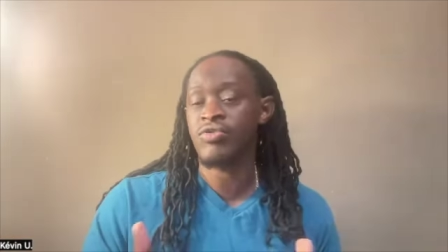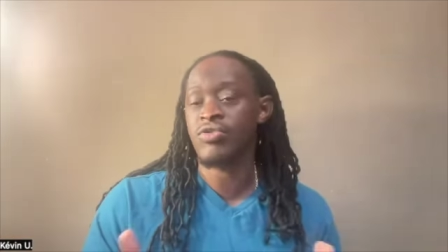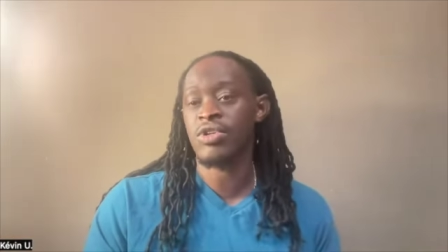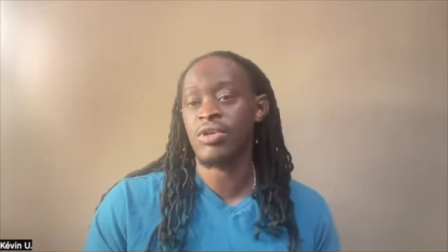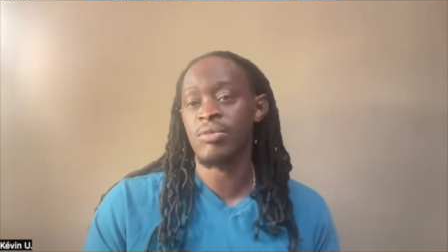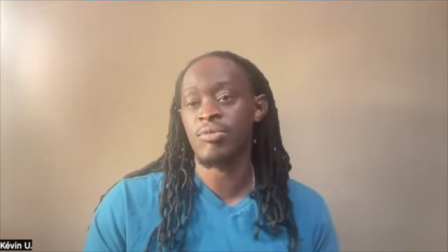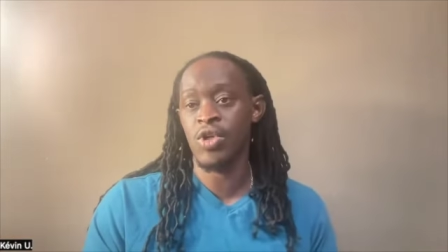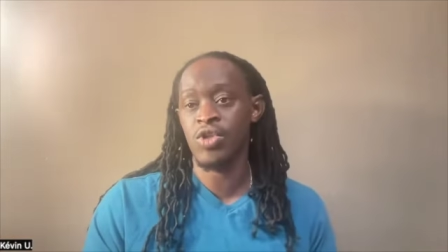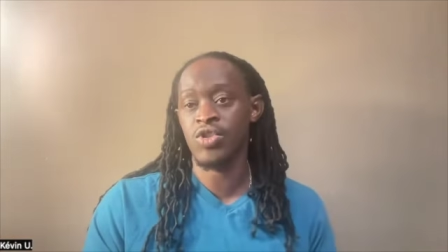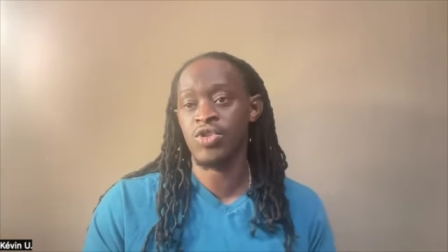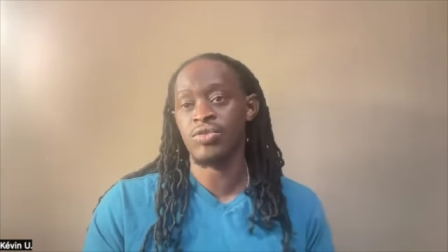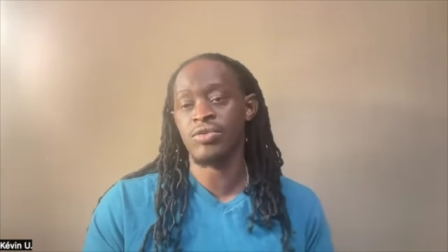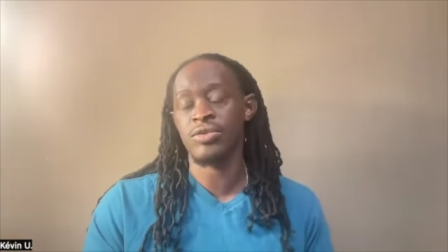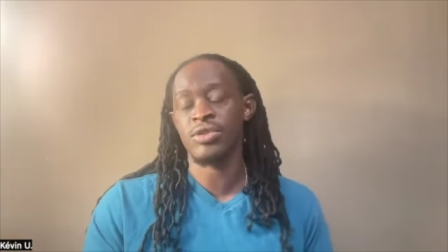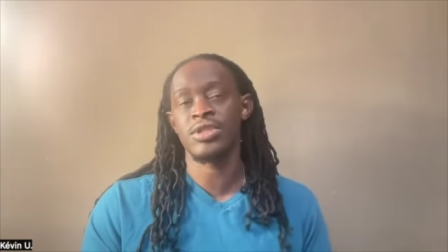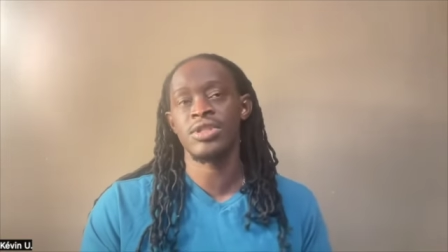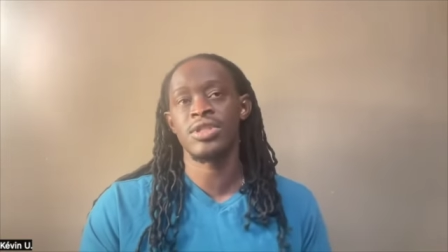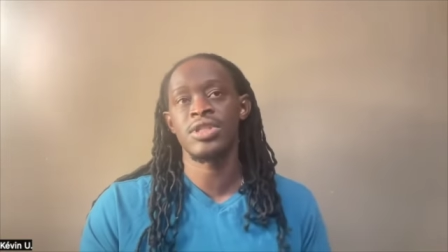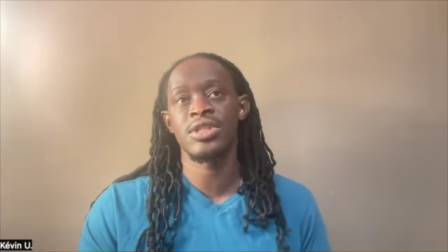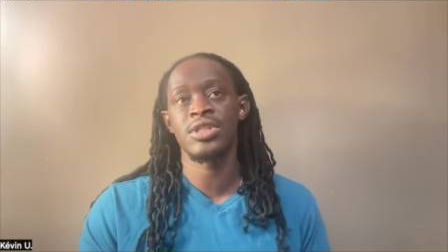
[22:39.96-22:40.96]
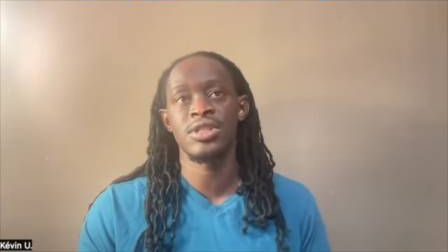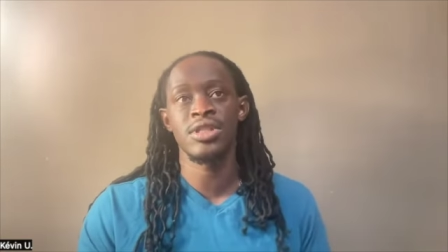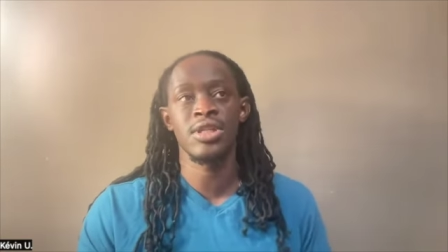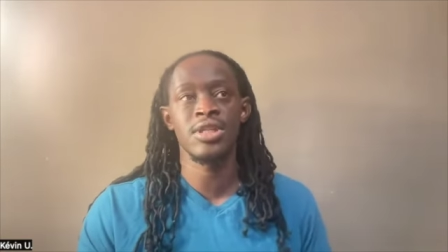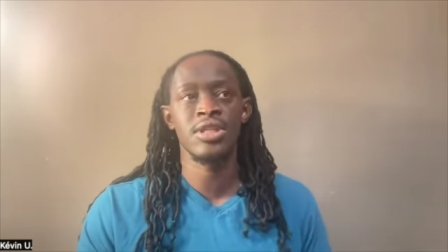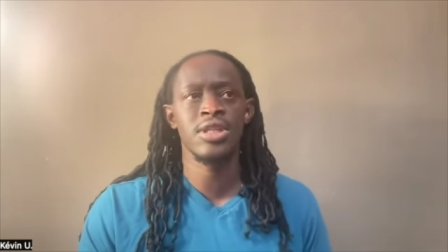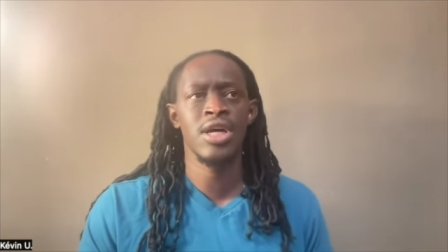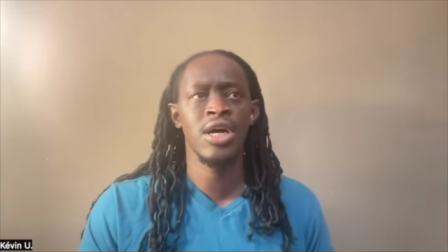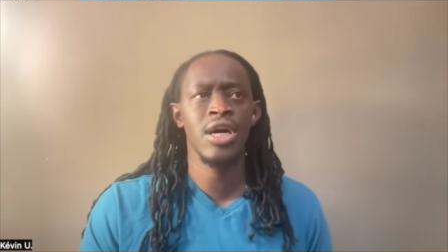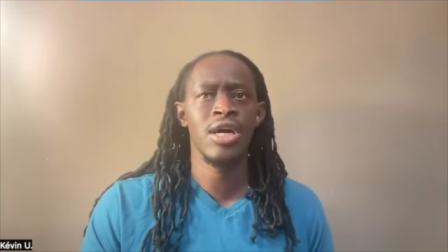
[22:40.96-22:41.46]
commercials and things like
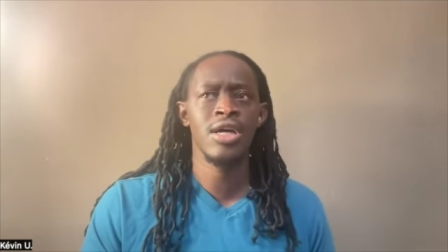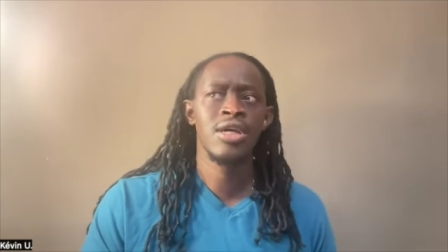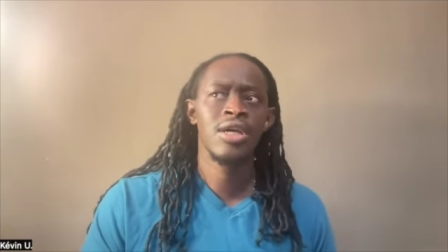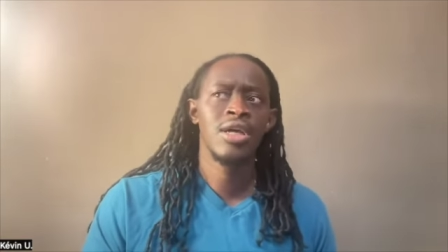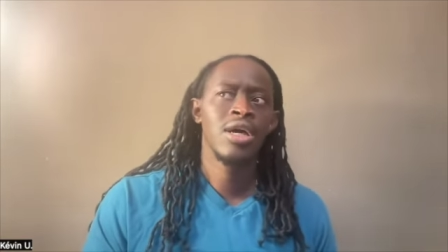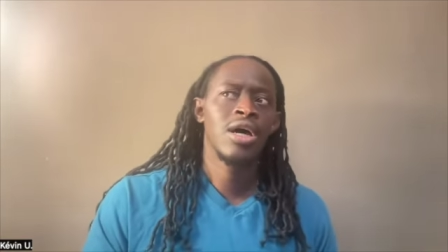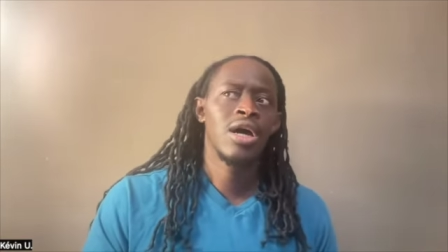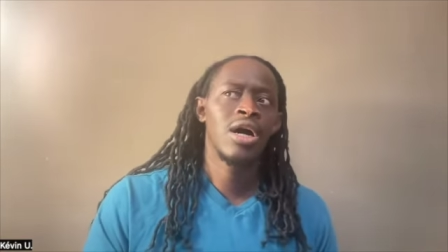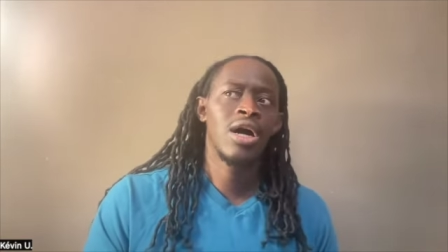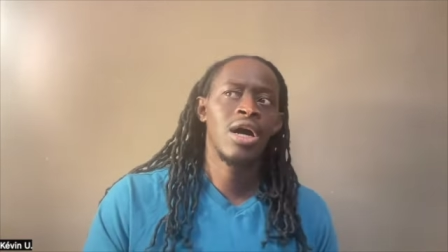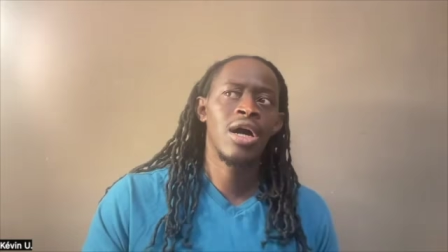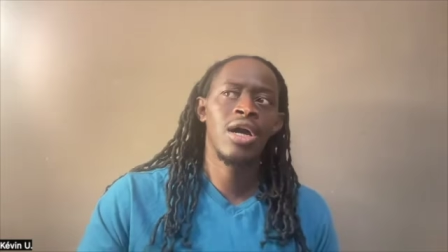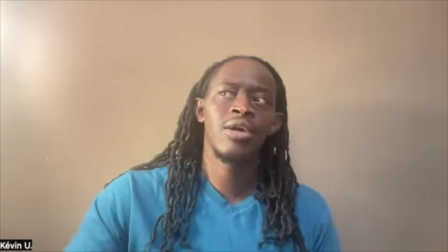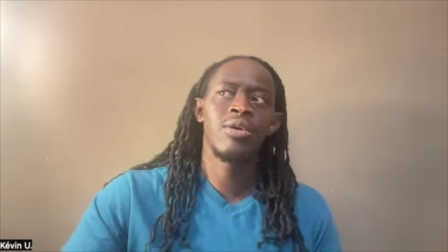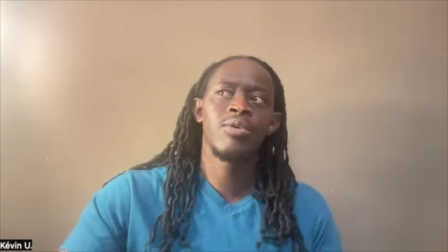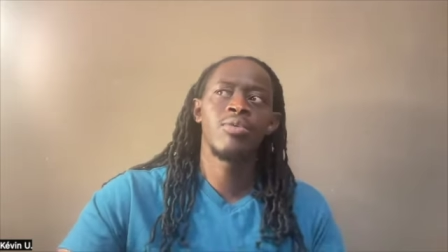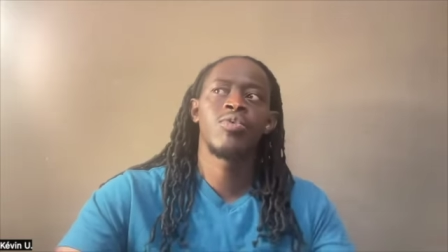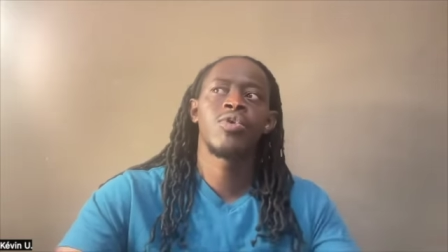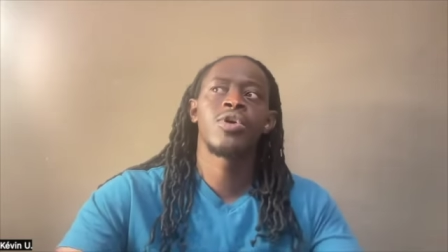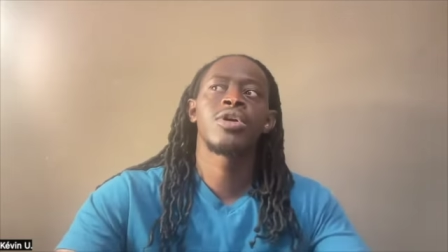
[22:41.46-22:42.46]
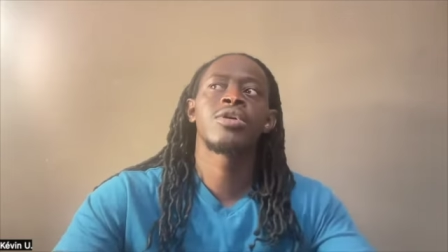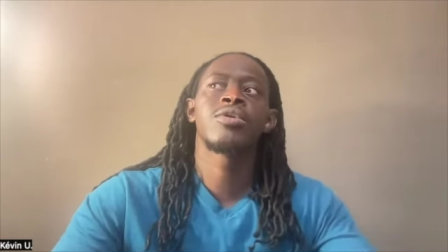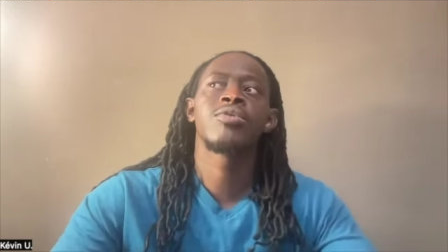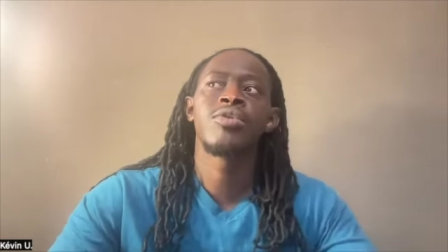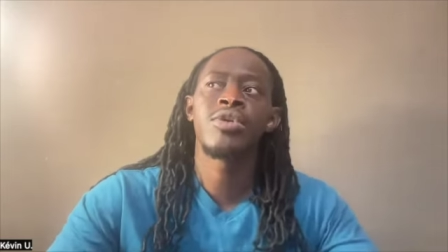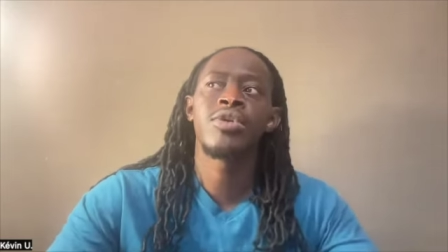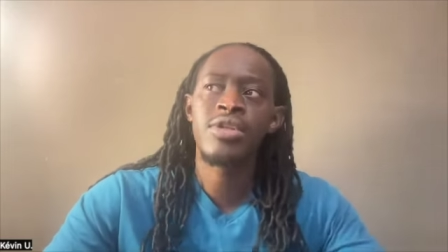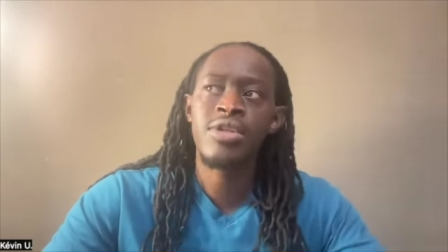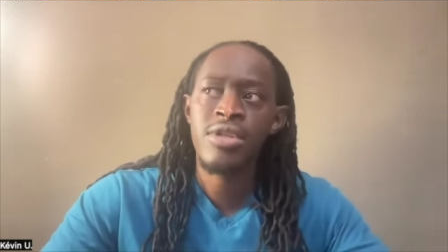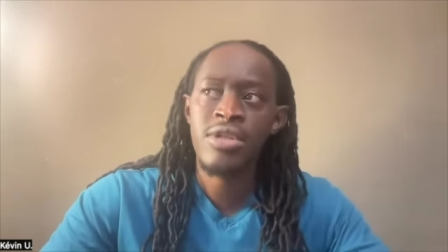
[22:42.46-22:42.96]
that. I work
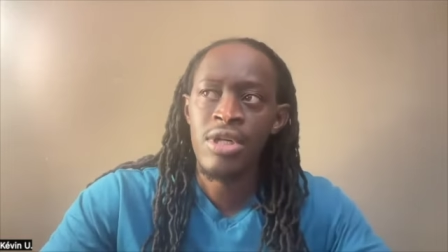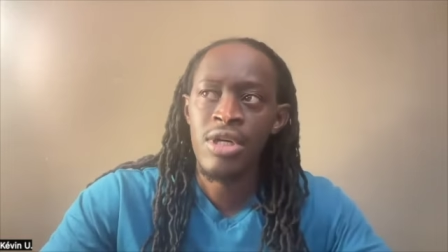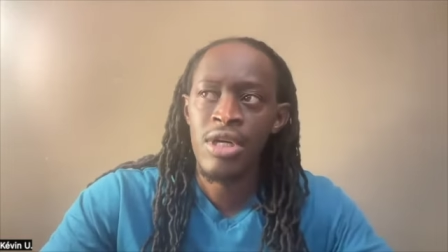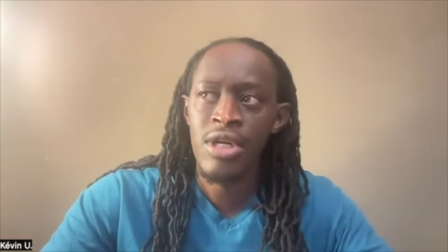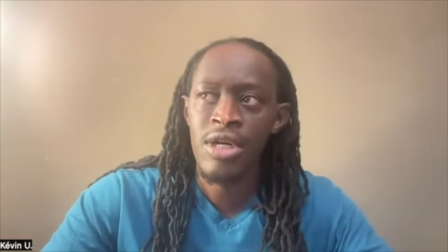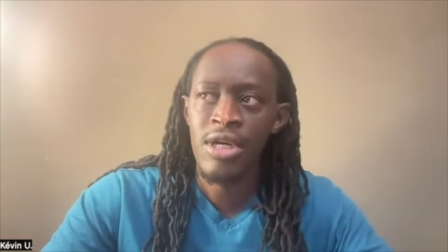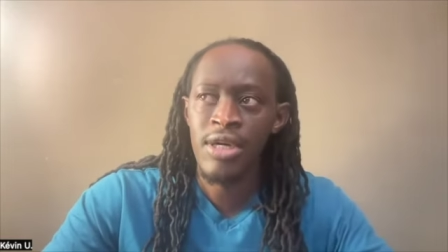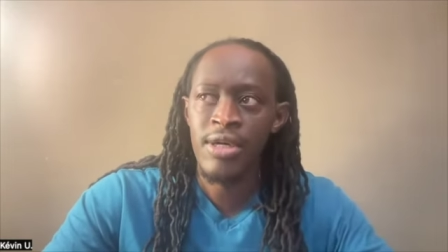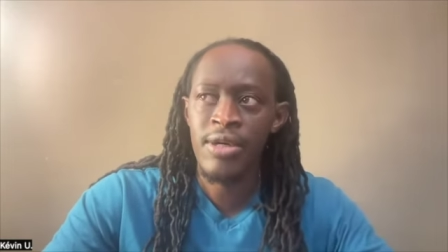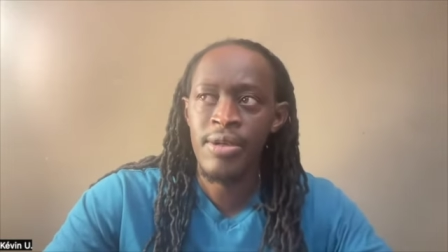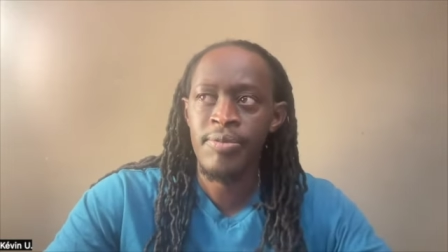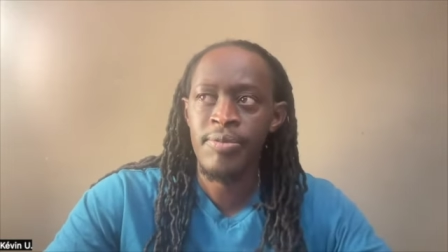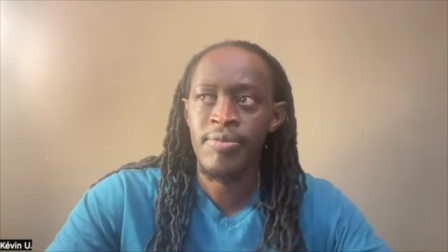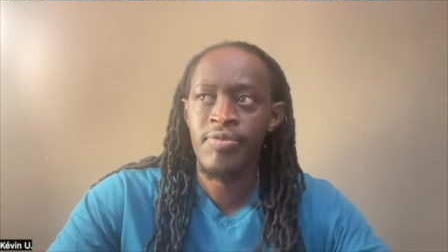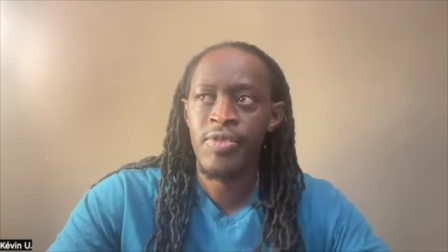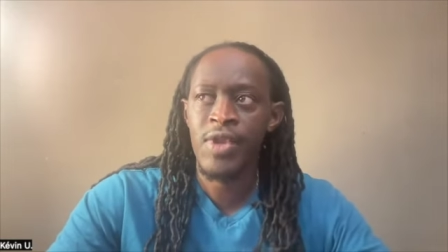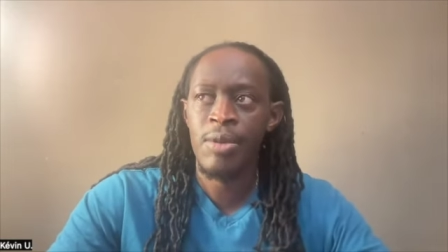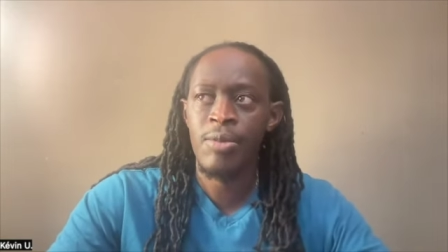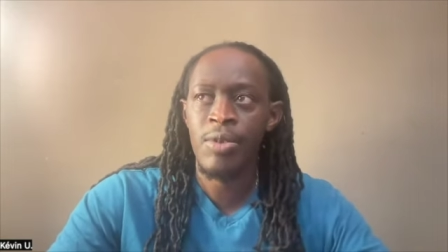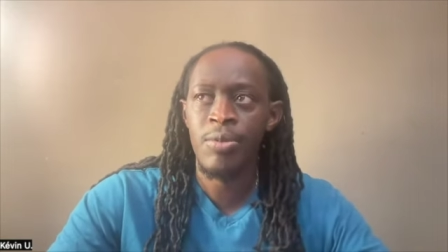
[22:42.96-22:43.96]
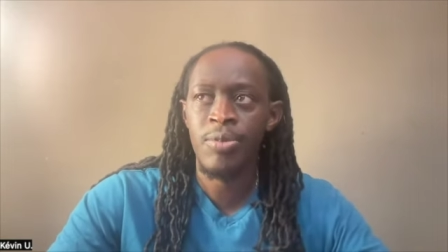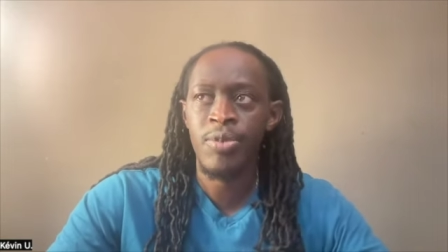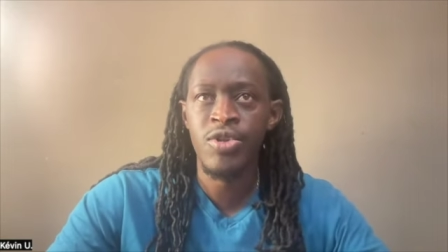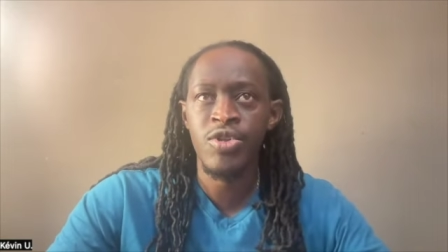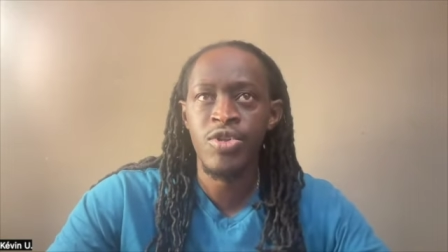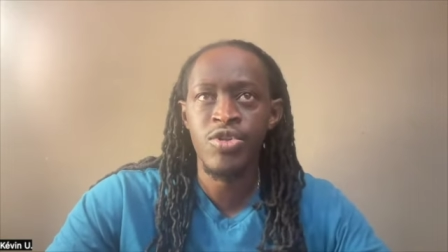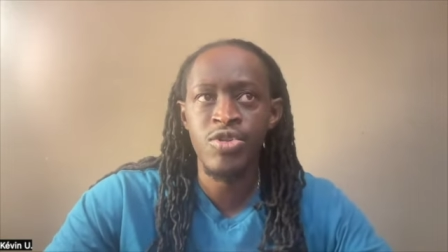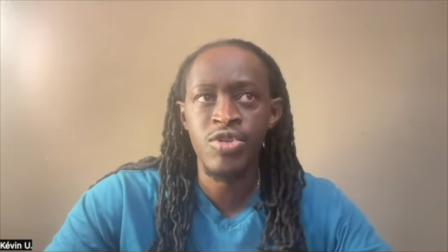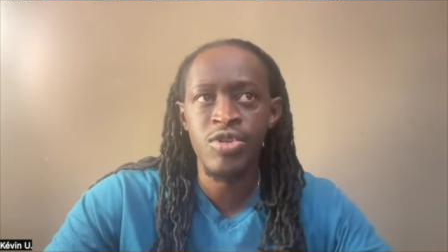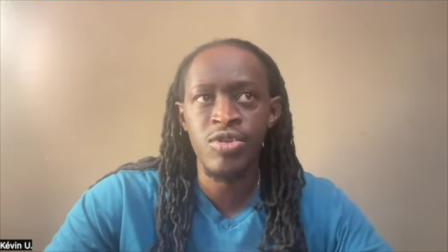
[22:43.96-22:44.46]
with, um, I'm a
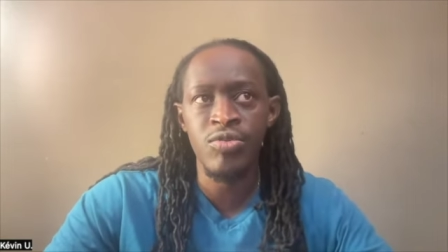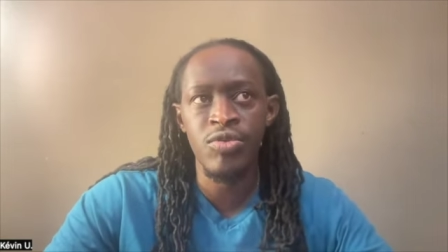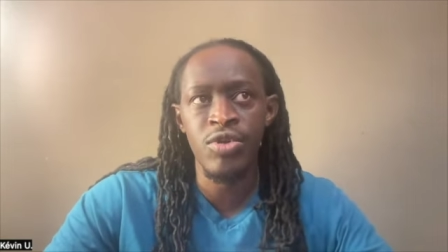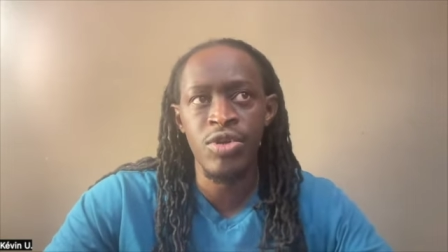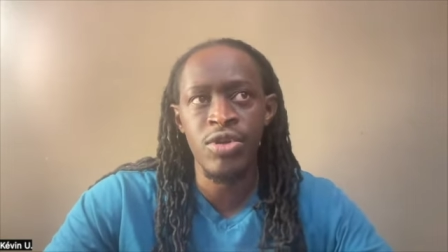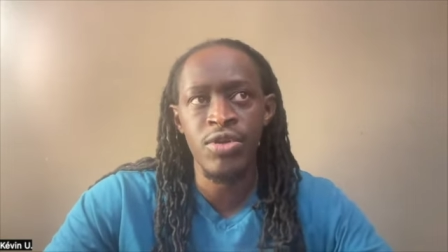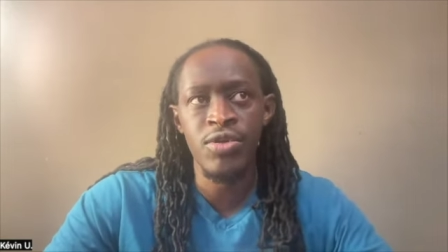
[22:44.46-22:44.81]
producer with